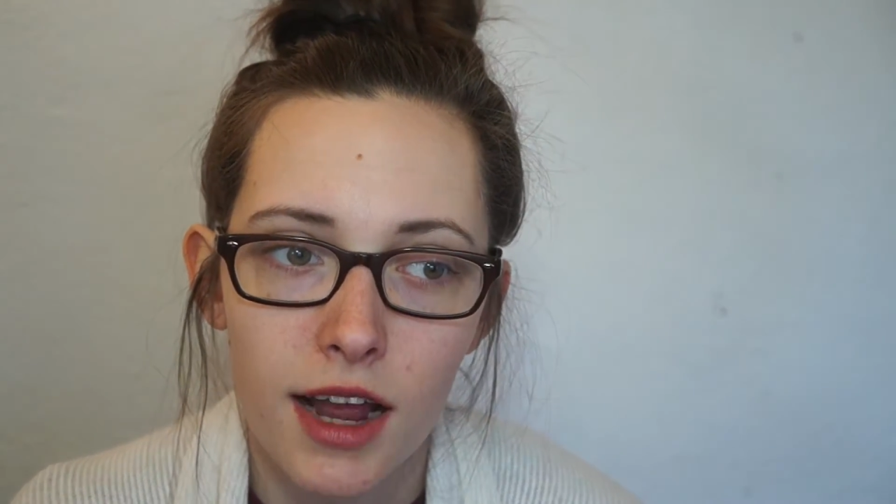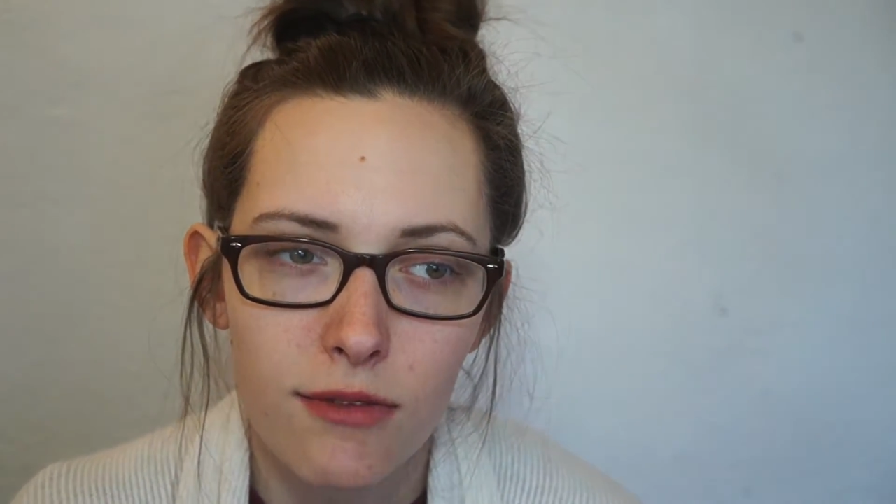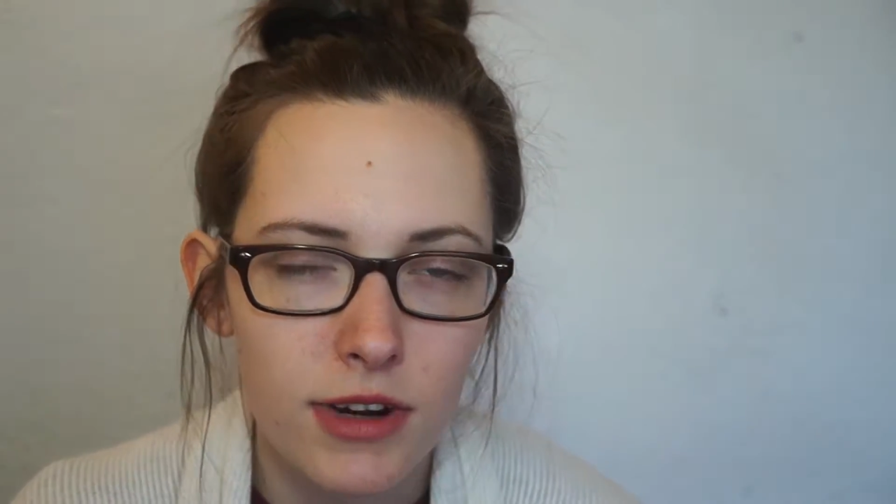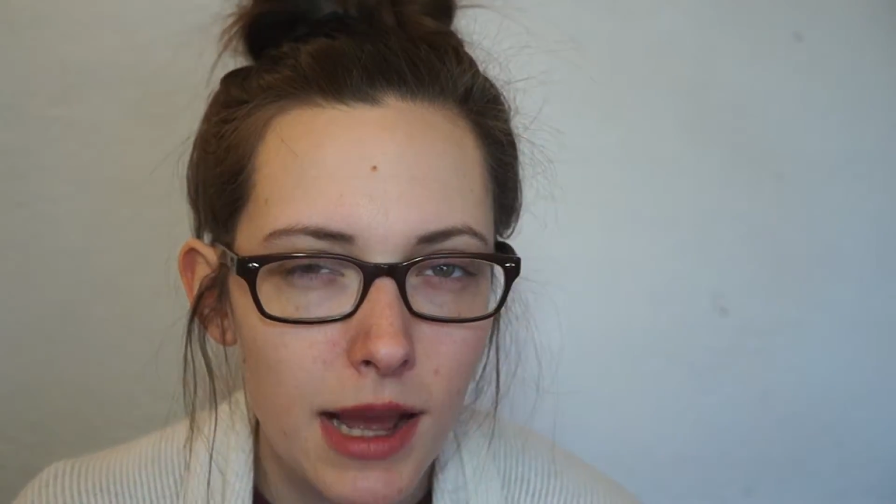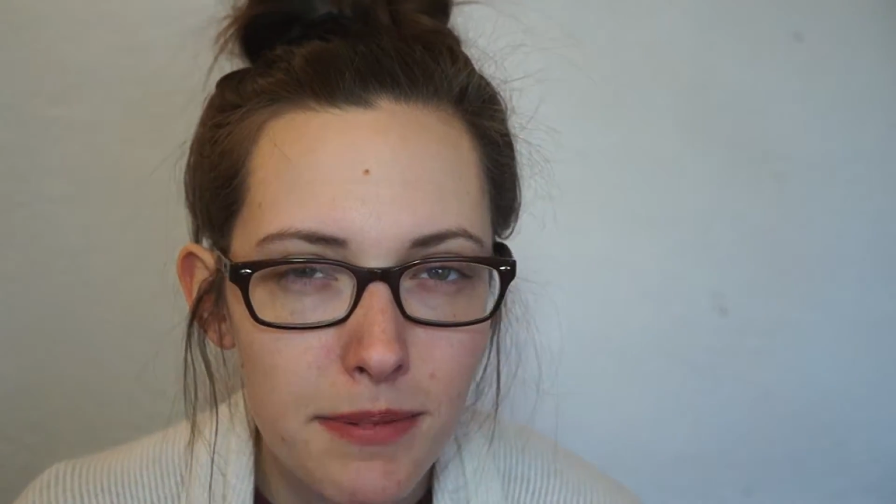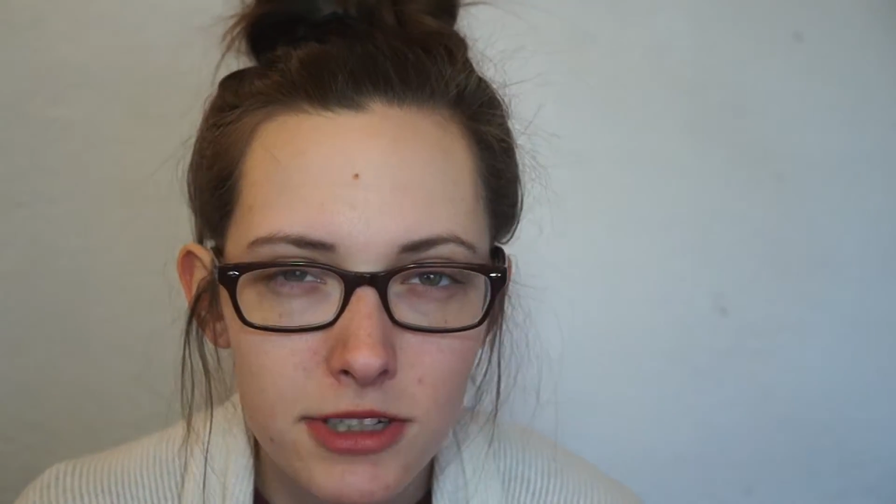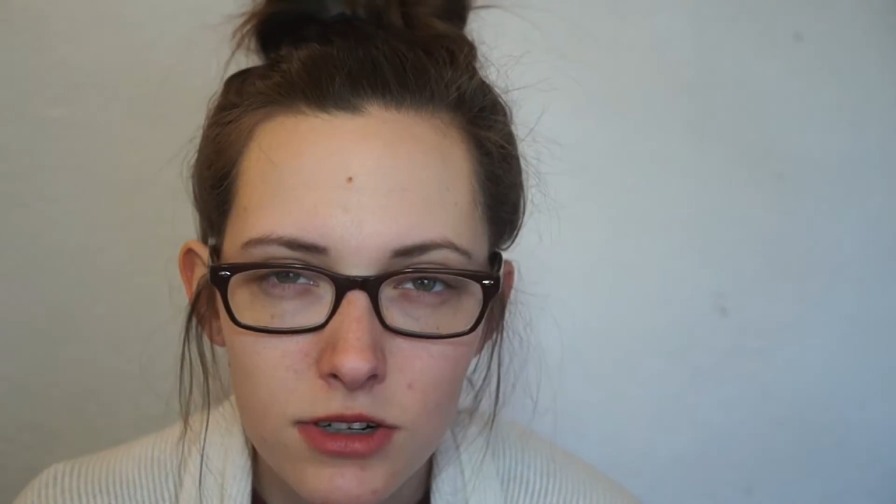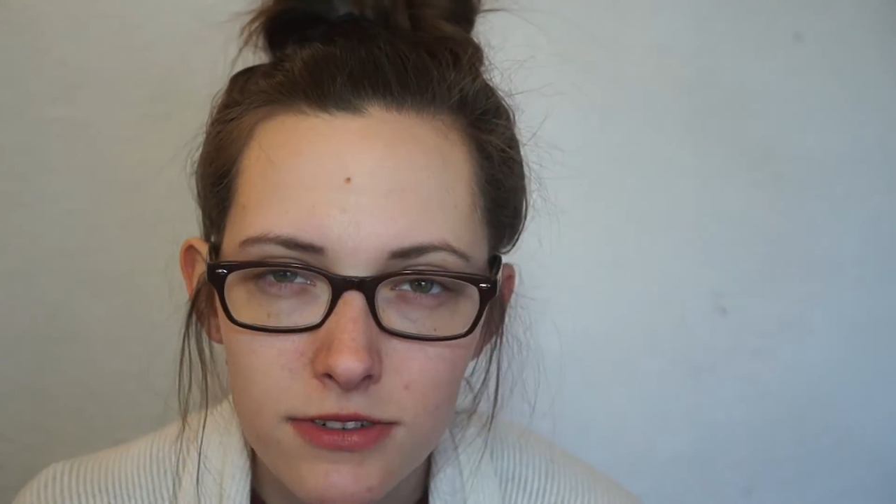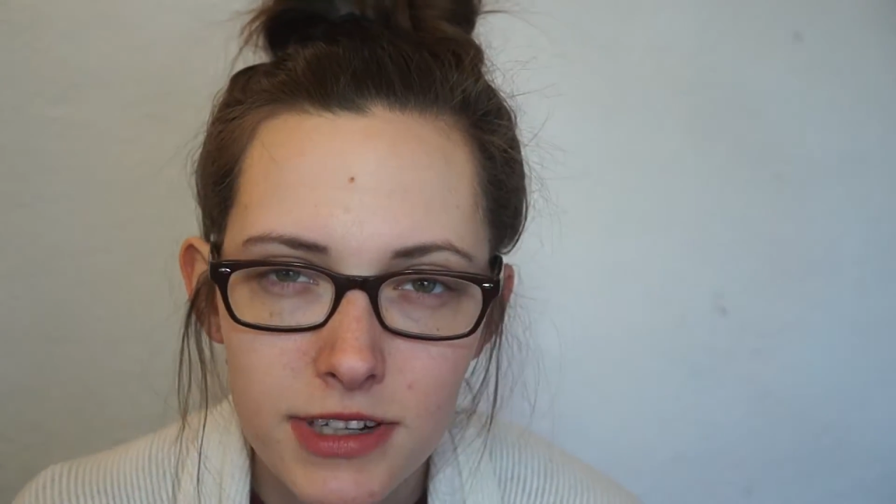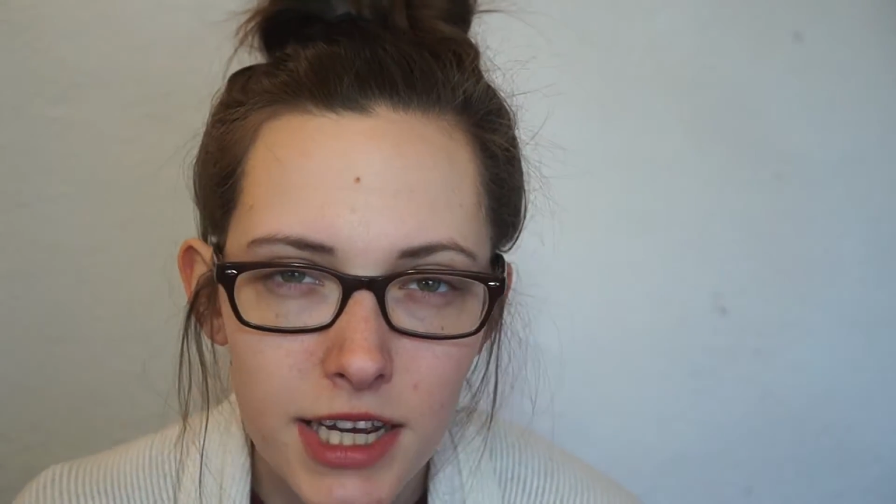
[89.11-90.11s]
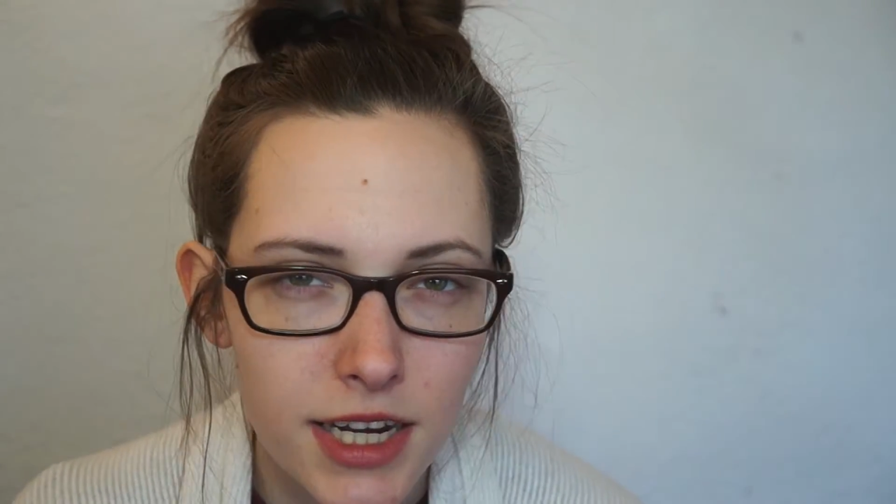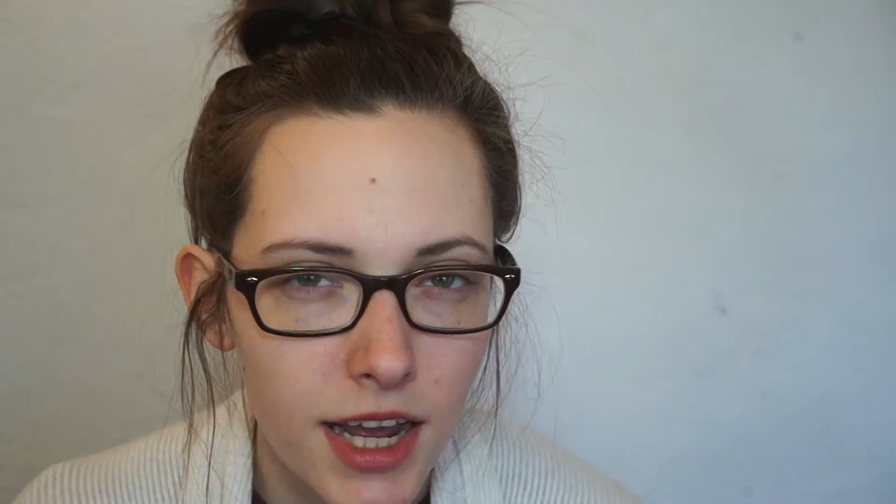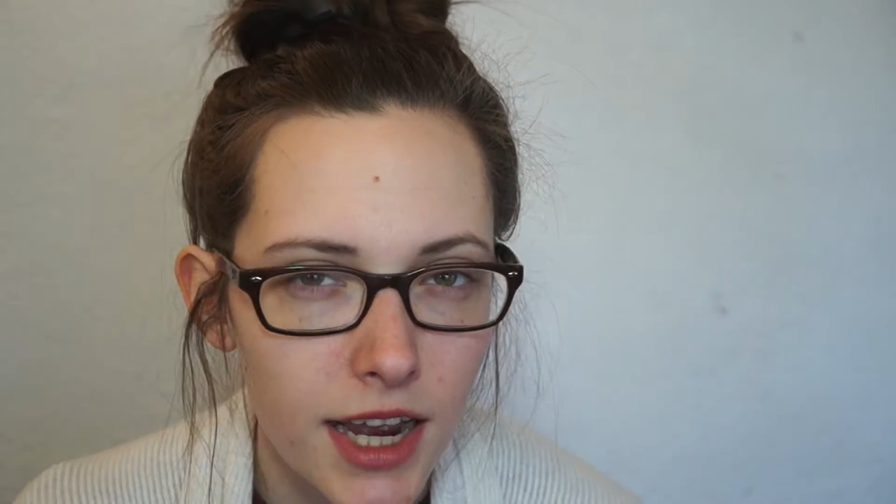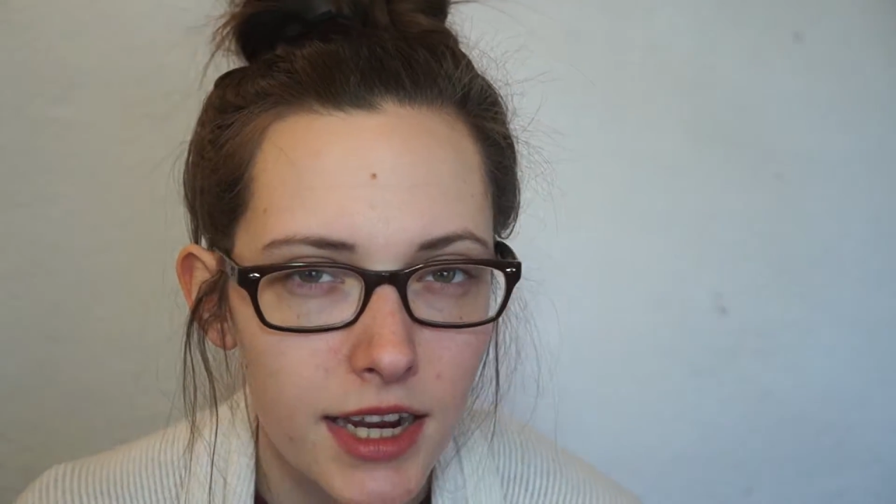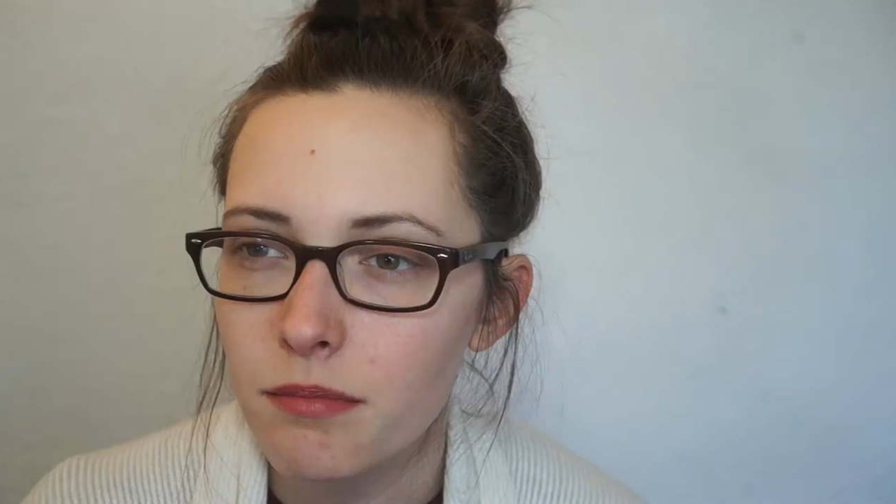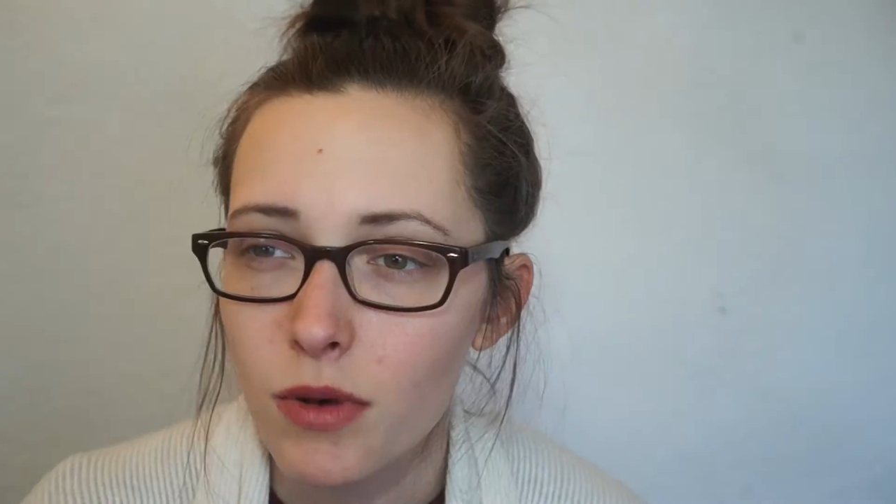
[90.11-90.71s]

every episode of Late Night,